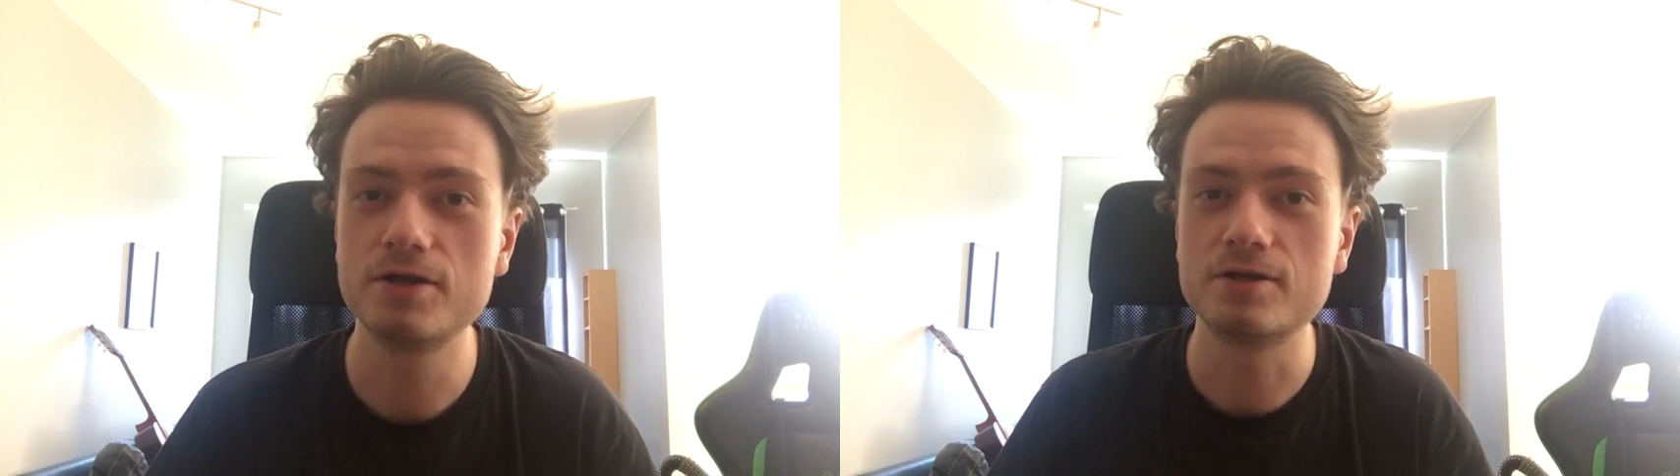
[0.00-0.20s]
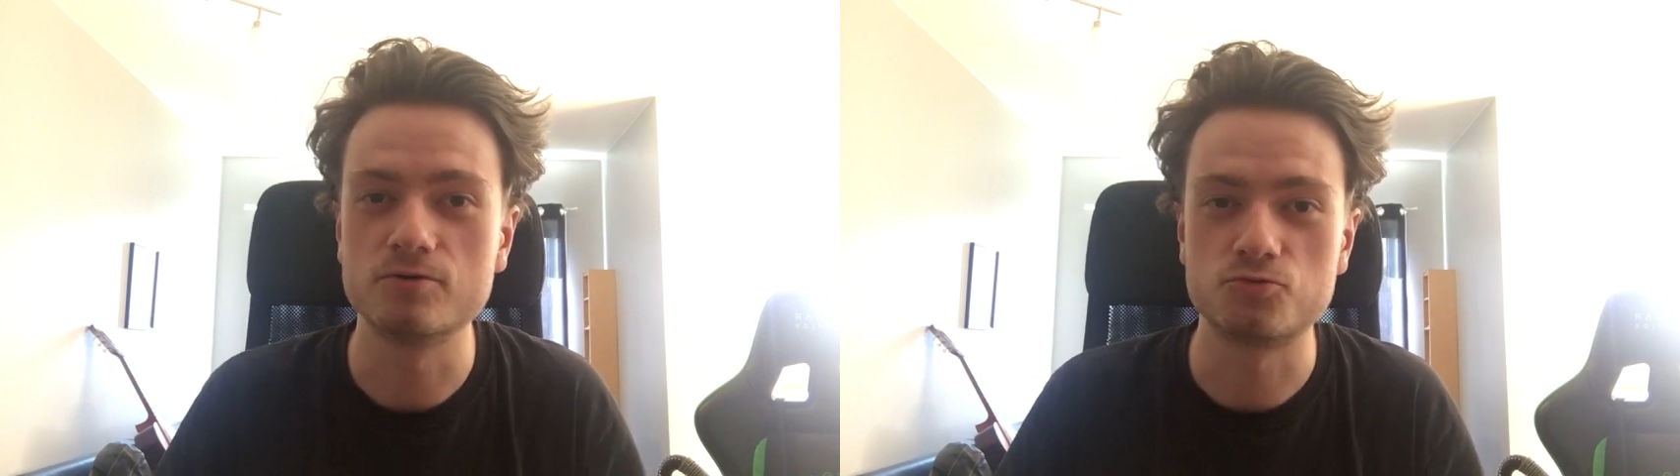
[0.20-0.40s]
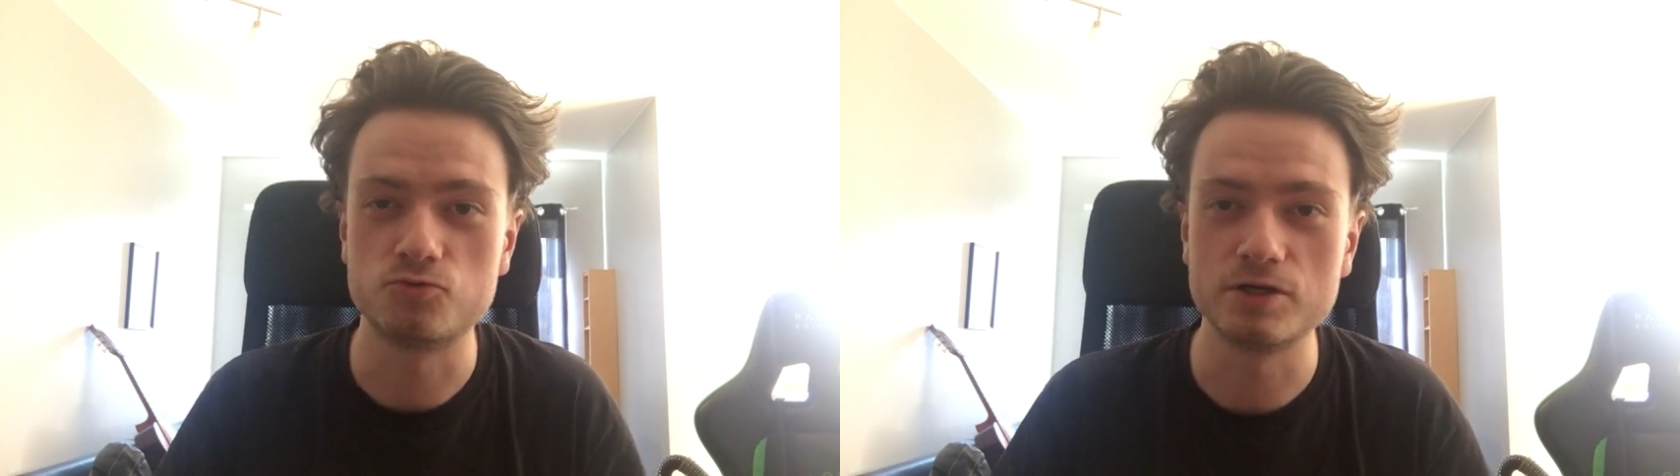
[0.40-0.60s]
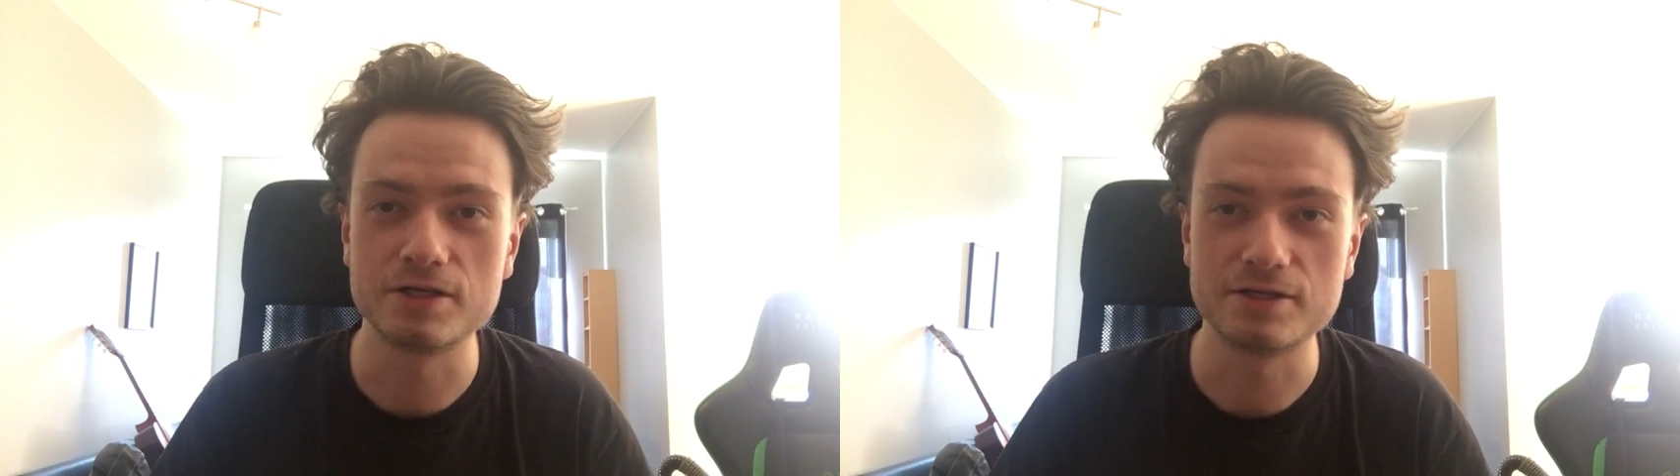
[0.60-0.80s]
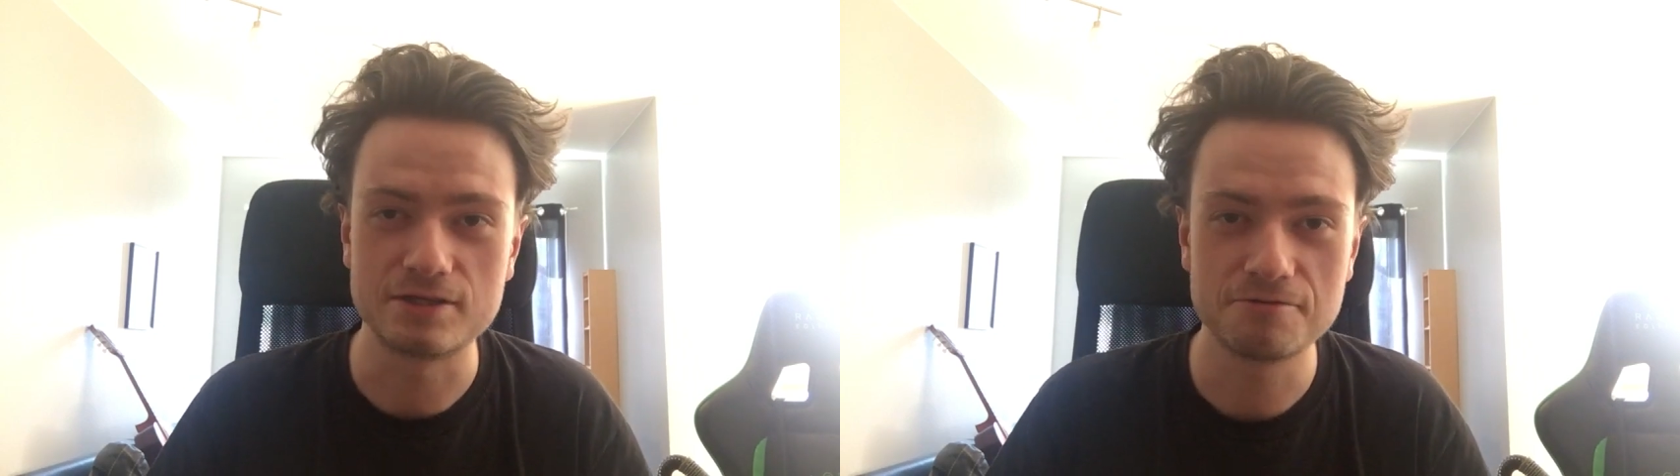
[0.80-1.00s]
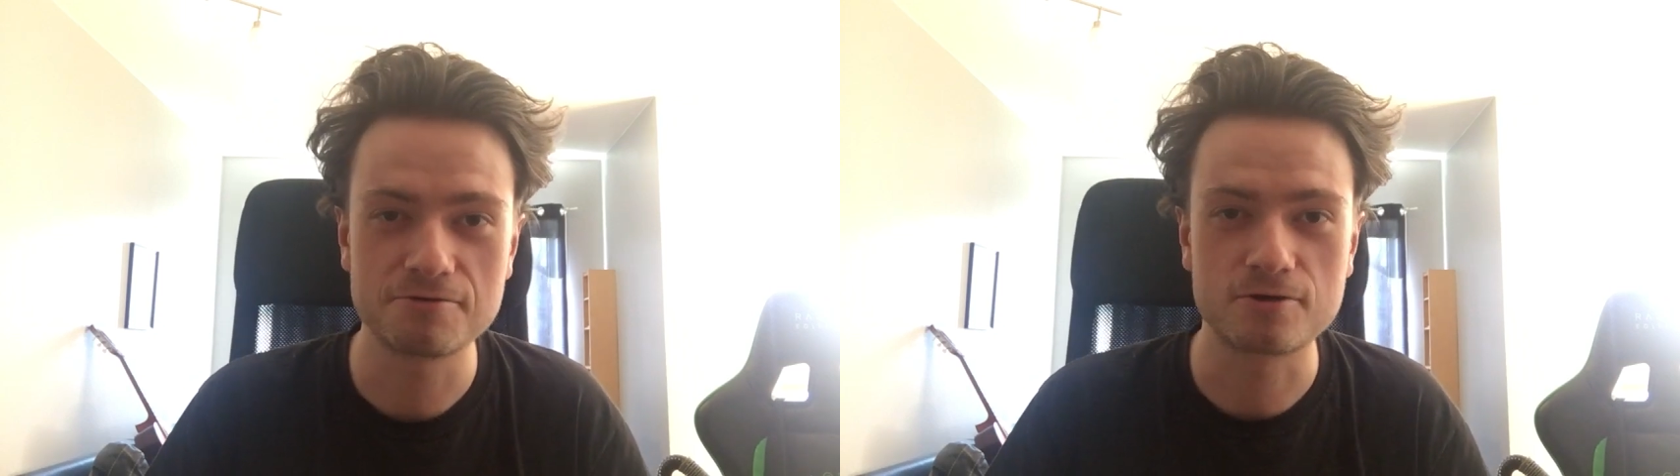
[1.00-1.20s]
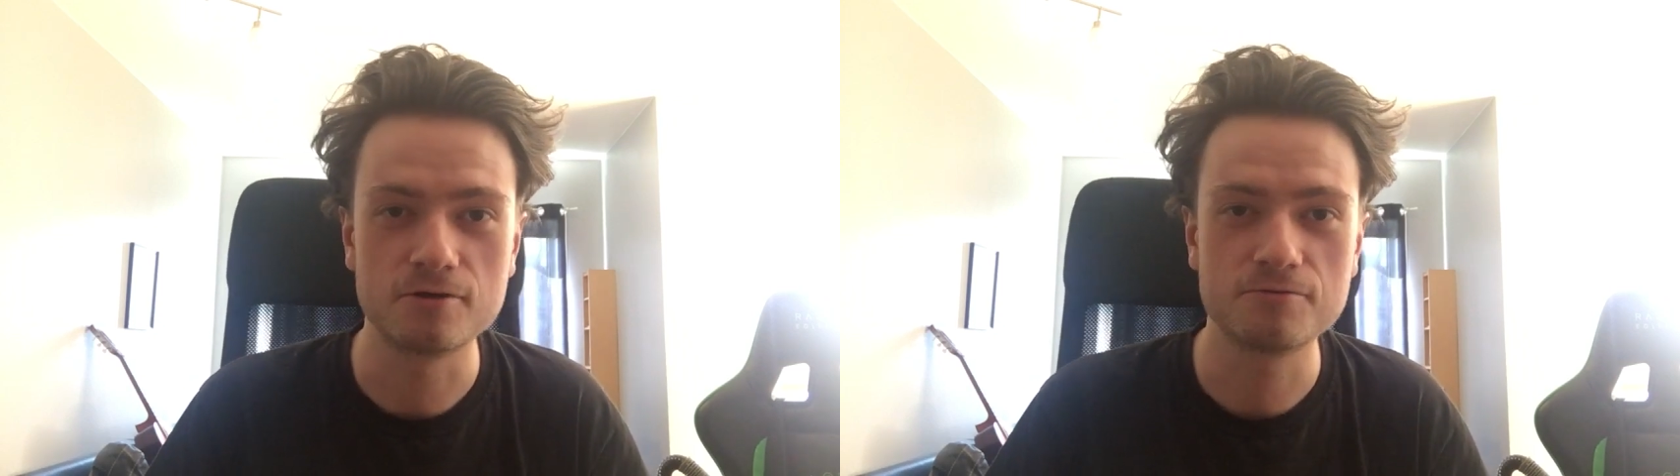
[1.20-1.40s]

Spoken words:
It was really difficult